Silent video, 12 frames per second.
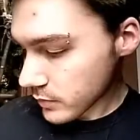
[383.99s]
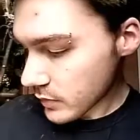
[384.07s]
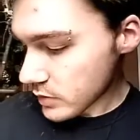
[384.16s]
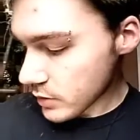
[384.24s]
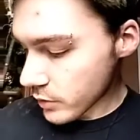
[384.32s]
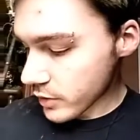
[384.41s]

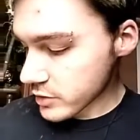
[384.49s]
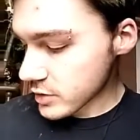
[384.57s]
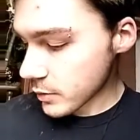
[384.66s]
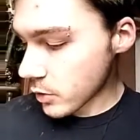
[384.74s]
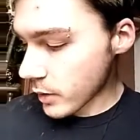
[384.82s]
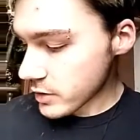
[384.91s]
So there are
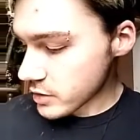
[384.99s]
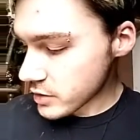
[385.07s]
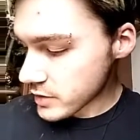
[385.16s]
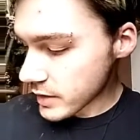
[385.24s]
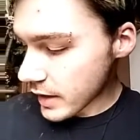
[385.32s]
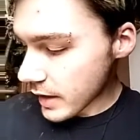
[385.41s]
some
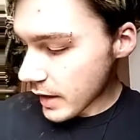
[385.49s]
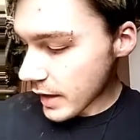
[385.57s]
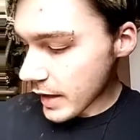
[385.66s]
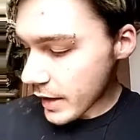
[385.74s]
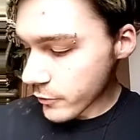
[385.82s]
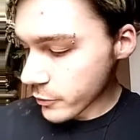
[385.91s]
questions that I
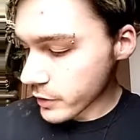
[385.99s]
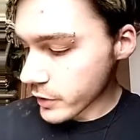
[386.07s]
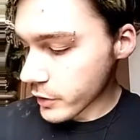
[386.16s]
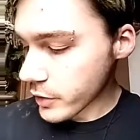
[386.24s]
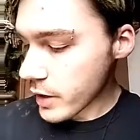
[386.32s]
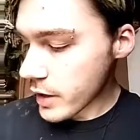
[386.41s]
have for
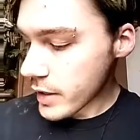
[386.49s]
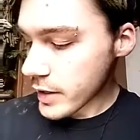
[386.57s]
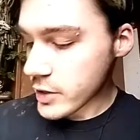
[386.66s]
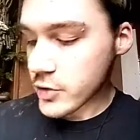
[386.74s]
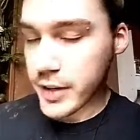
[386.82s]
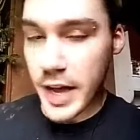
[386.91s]
here
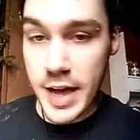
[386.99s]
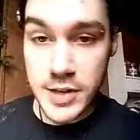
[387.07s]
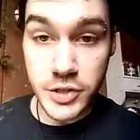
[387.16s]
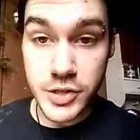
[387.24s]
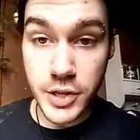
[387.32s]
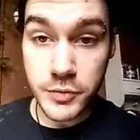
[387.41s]
that you can
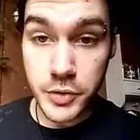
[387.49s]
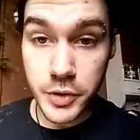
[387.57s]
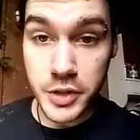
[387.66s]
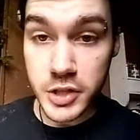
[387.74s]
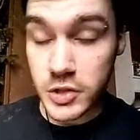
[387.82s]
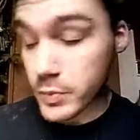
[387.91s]
ask yourself
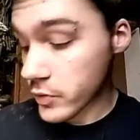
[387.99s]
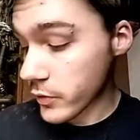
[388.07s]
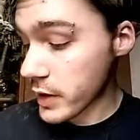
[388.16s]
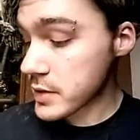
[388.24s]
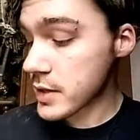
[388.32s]
during this moon phase,